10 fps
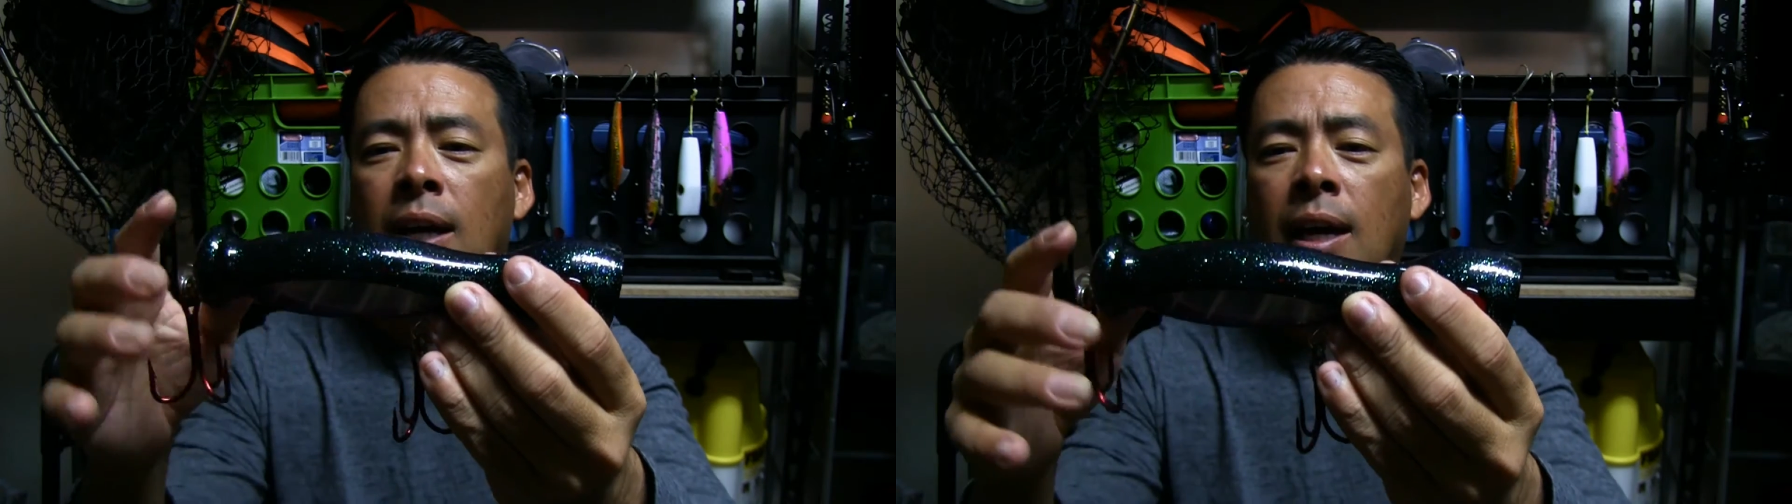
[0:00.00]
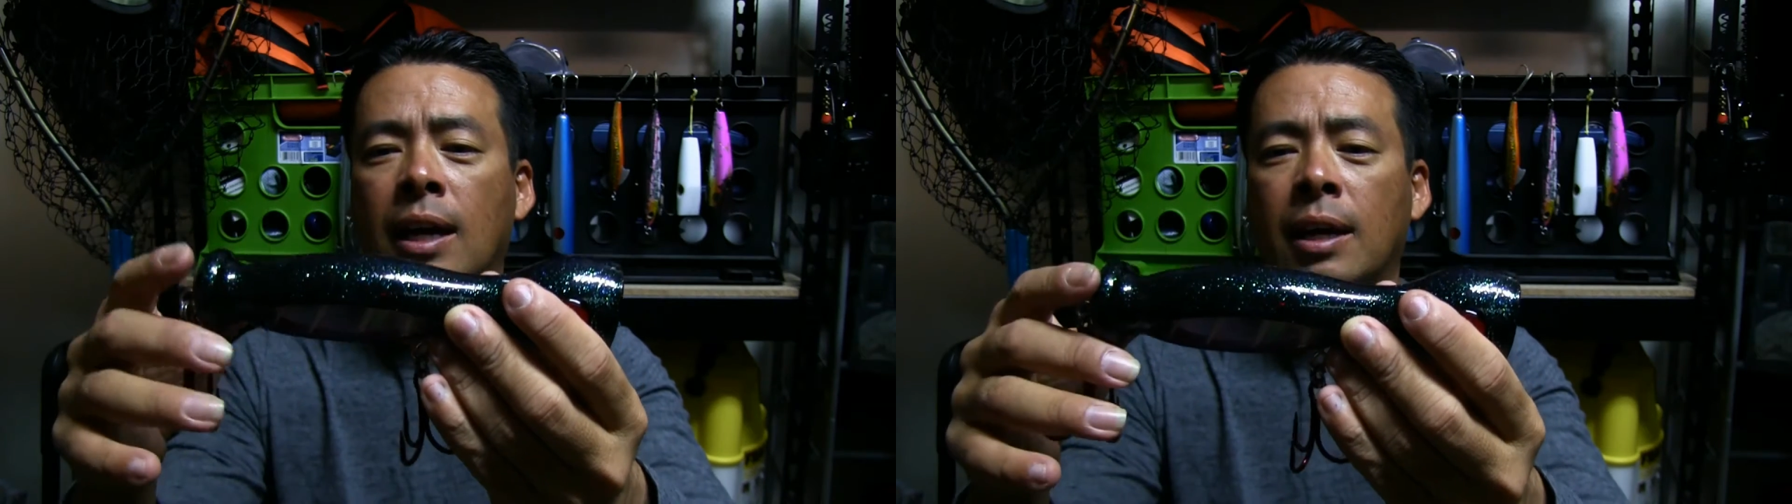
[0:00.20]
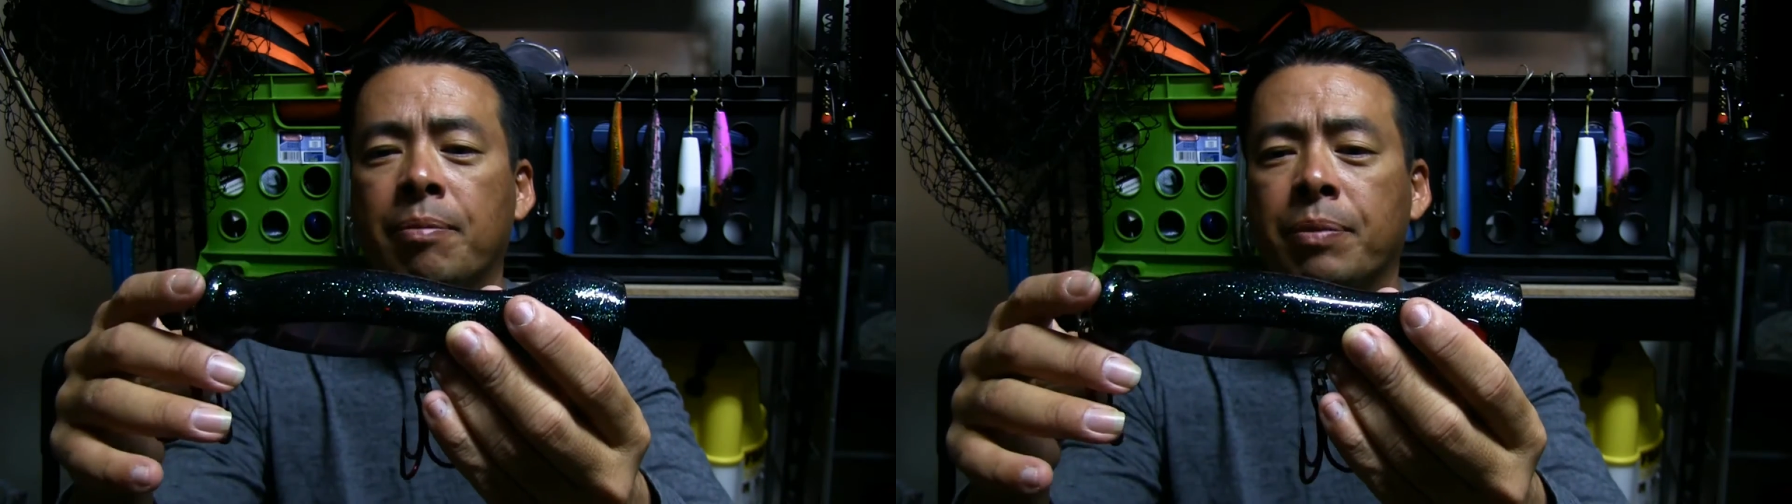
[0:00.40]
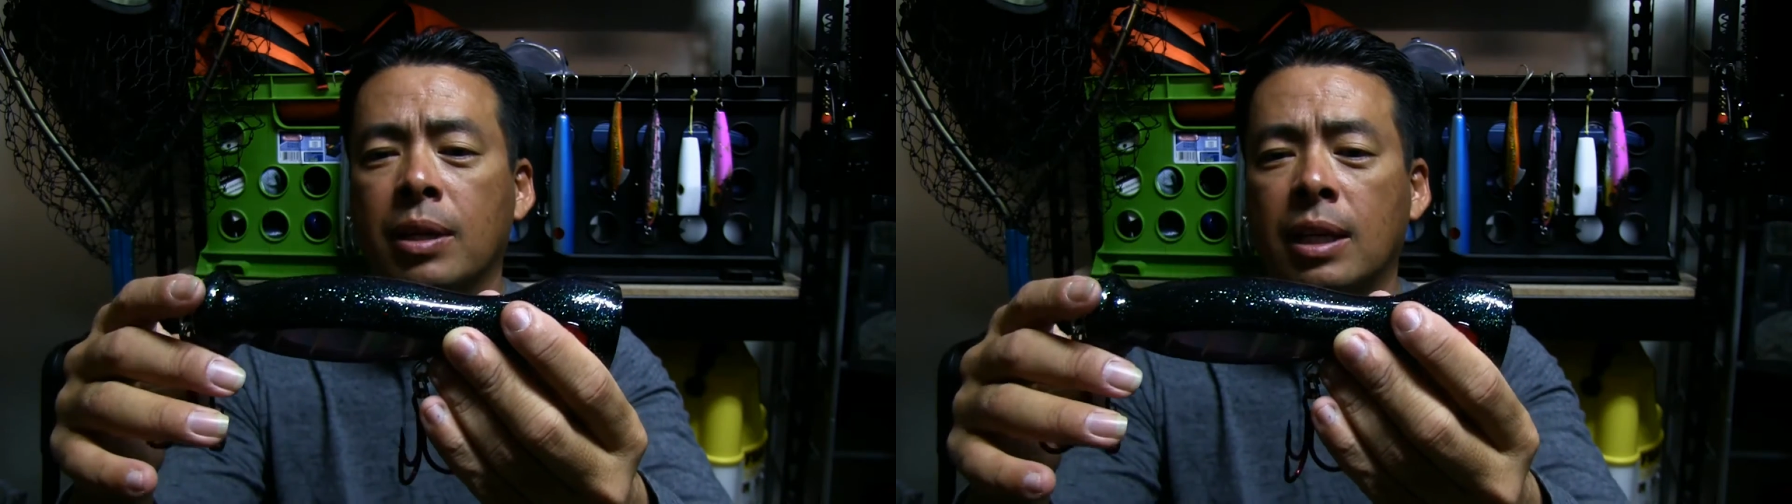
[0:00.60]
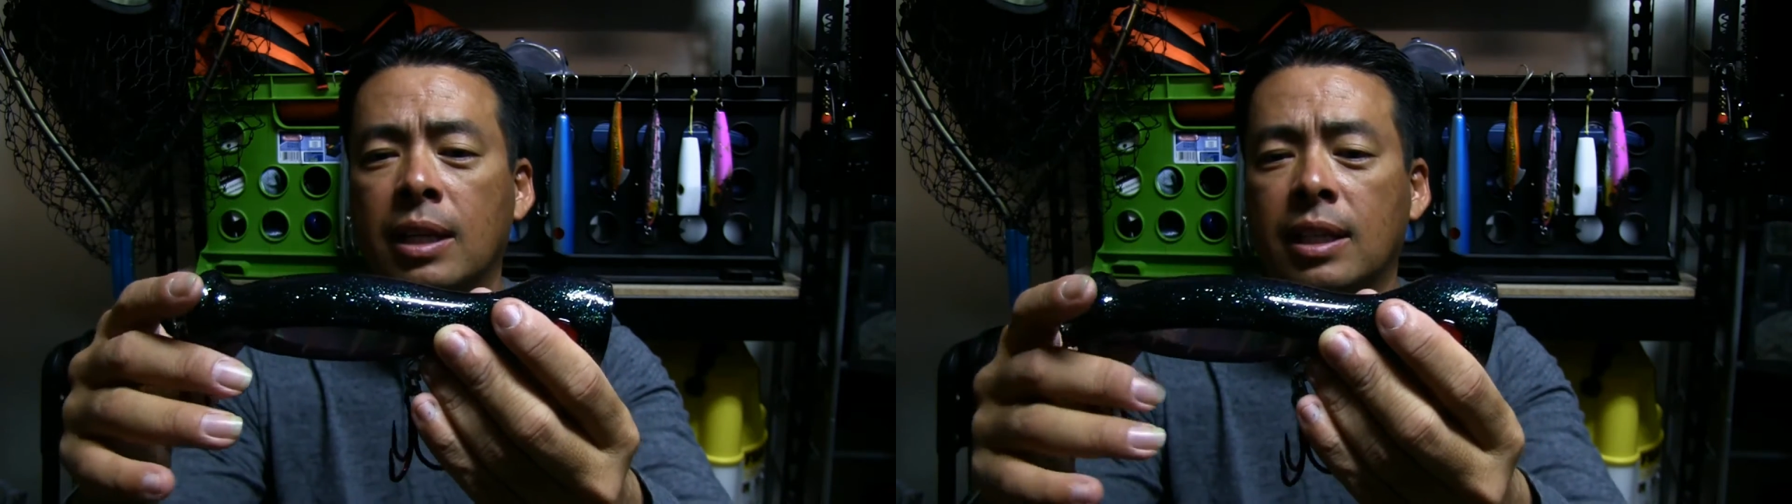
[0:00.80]
And
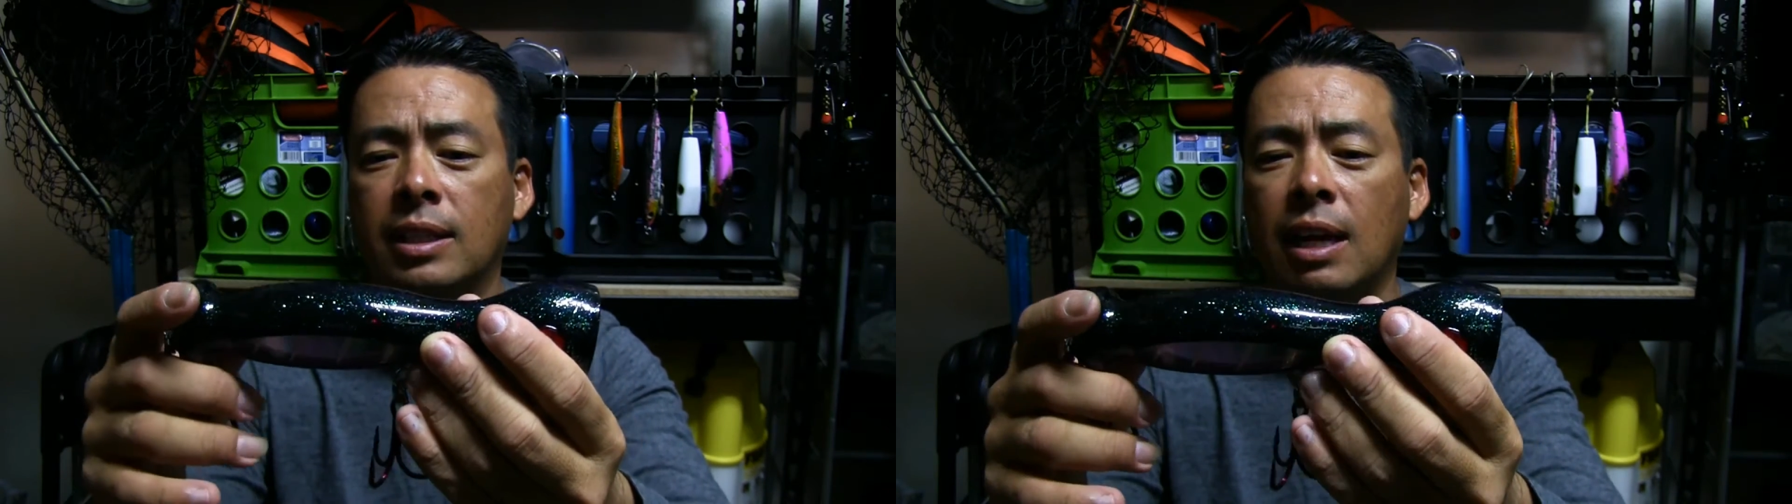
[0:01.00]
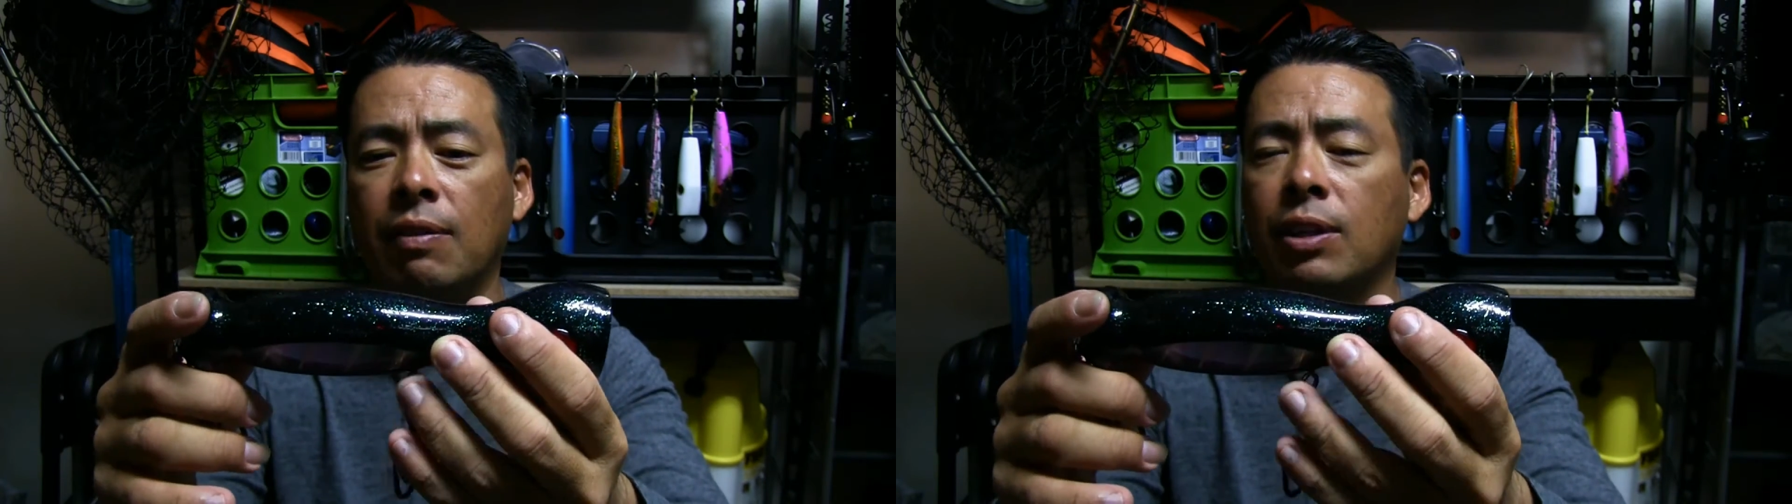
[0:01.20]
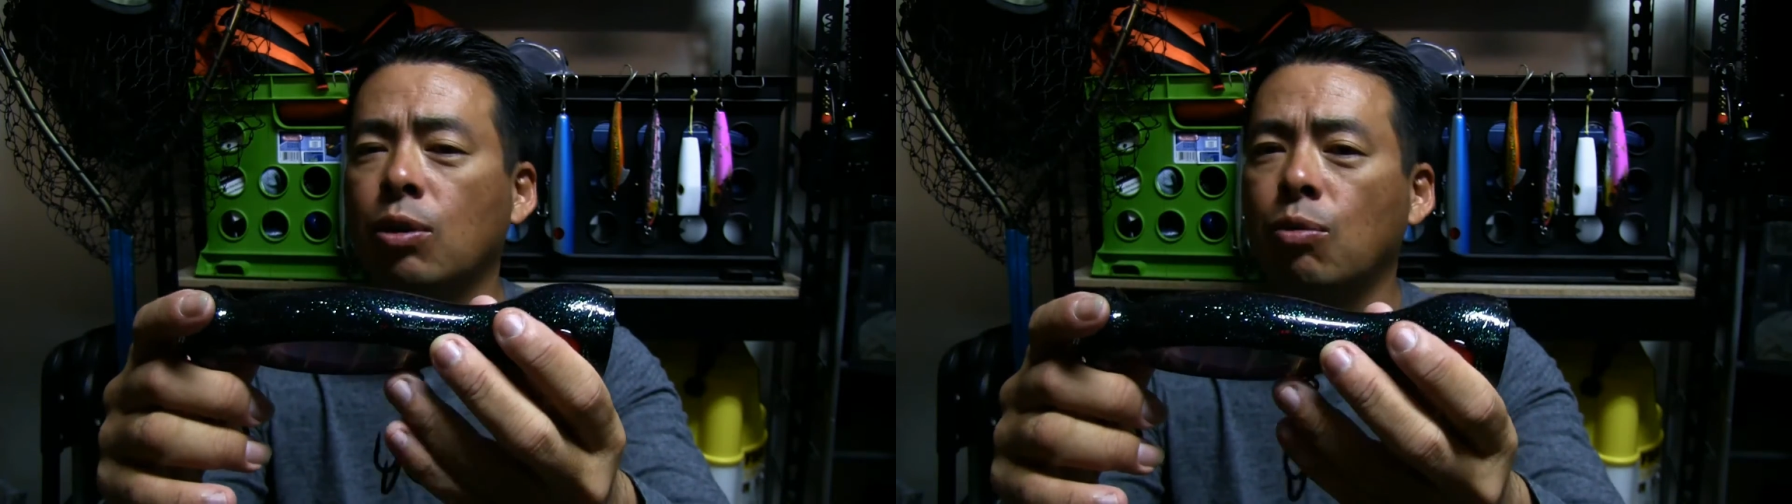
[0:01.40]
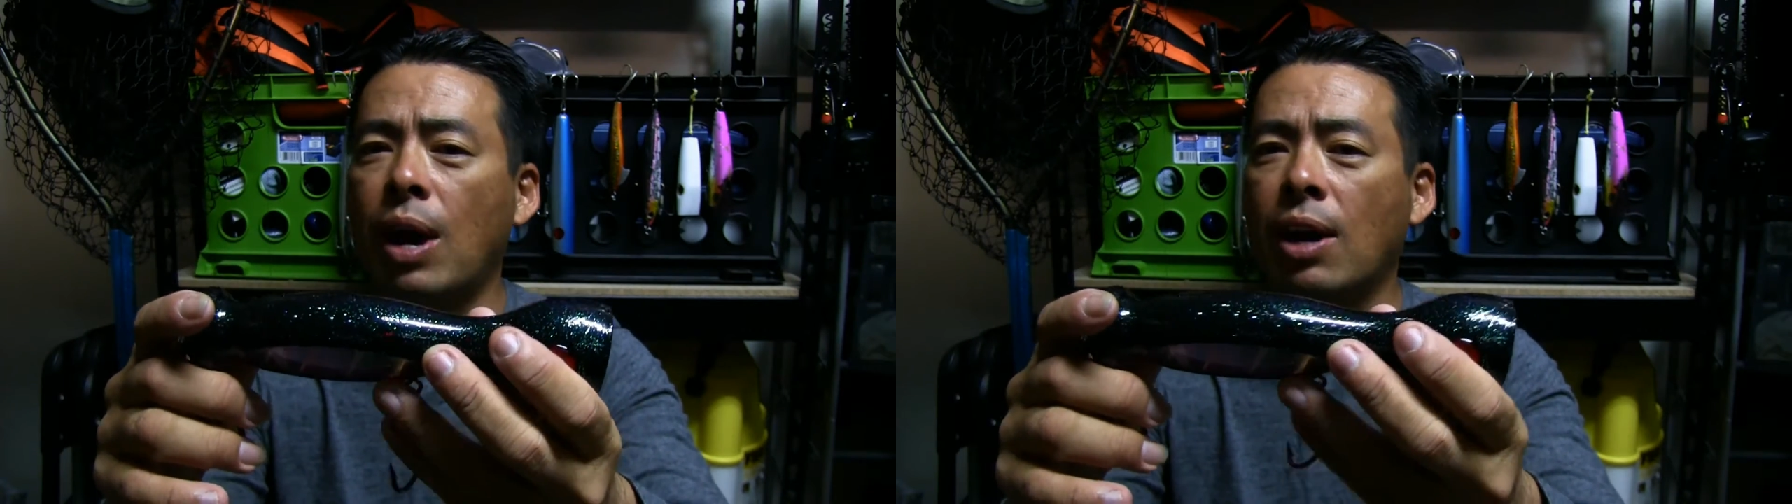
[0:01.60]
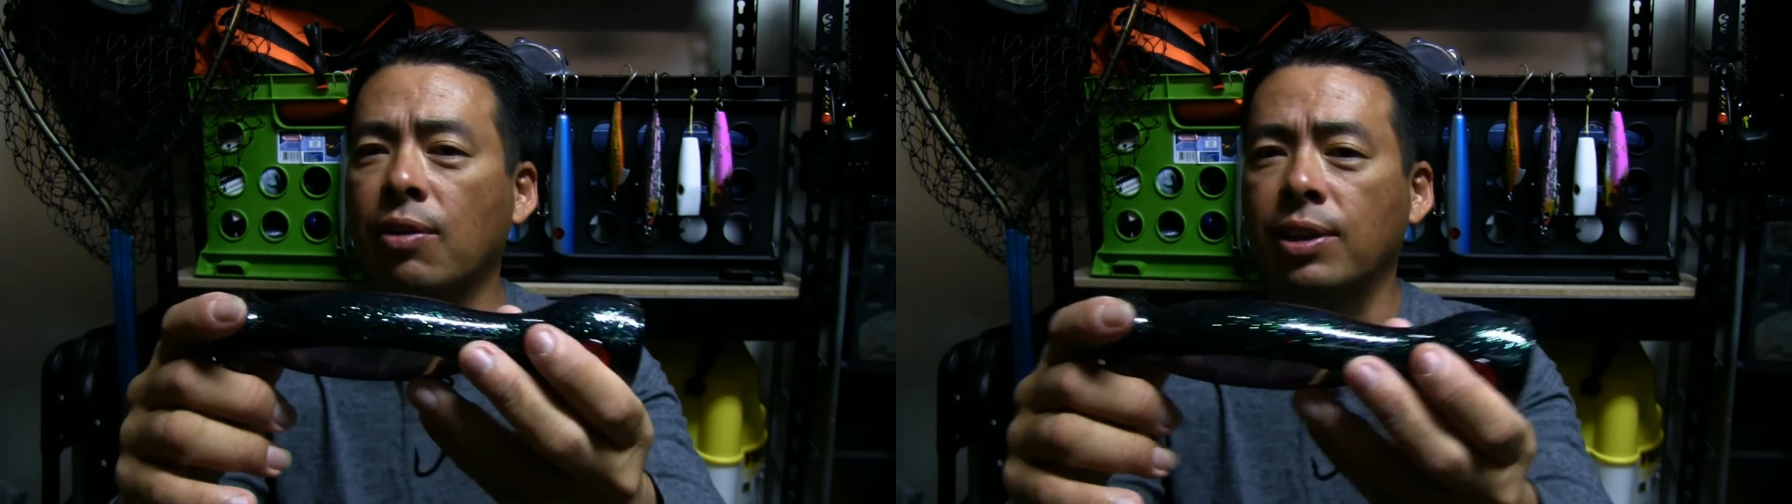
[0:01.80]
it does have a little
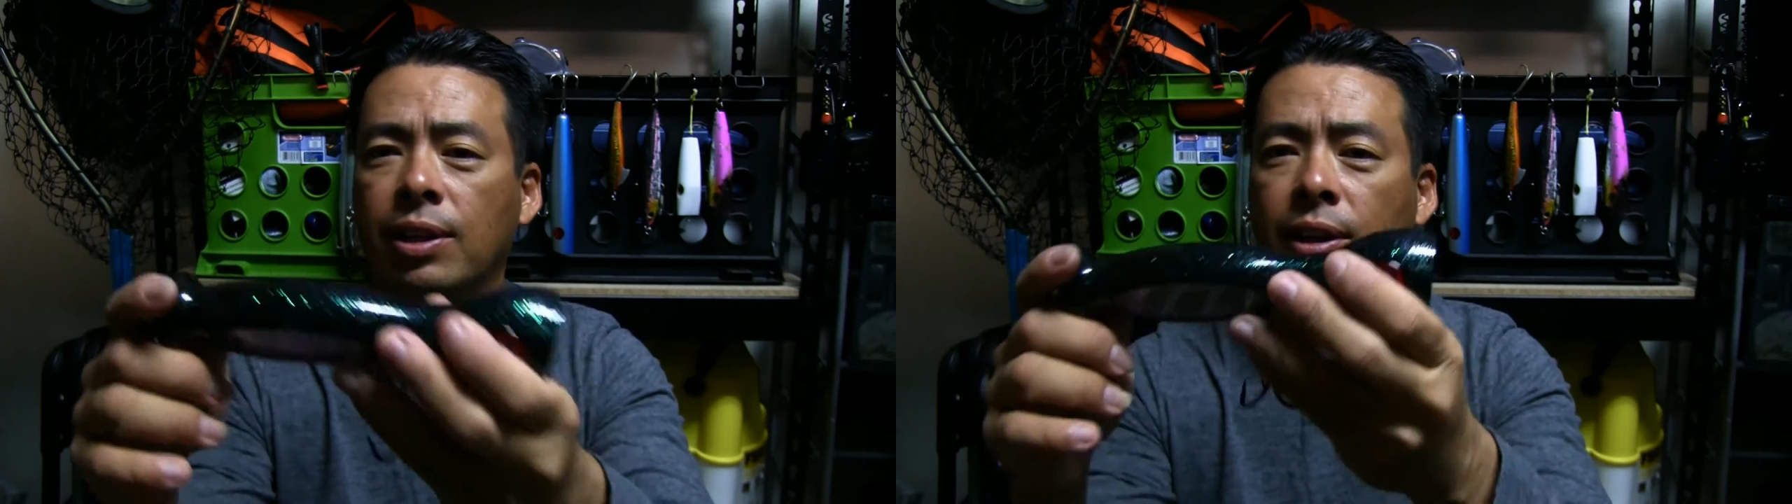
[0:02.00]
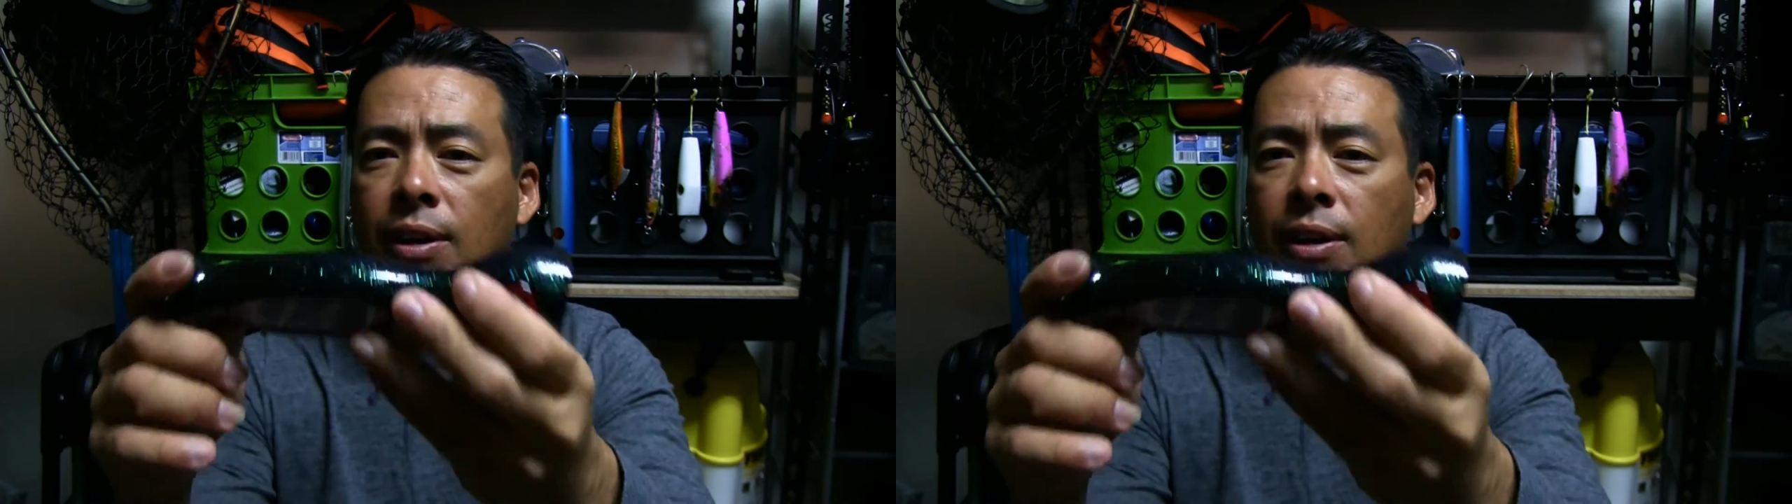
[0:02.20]
rattle in there.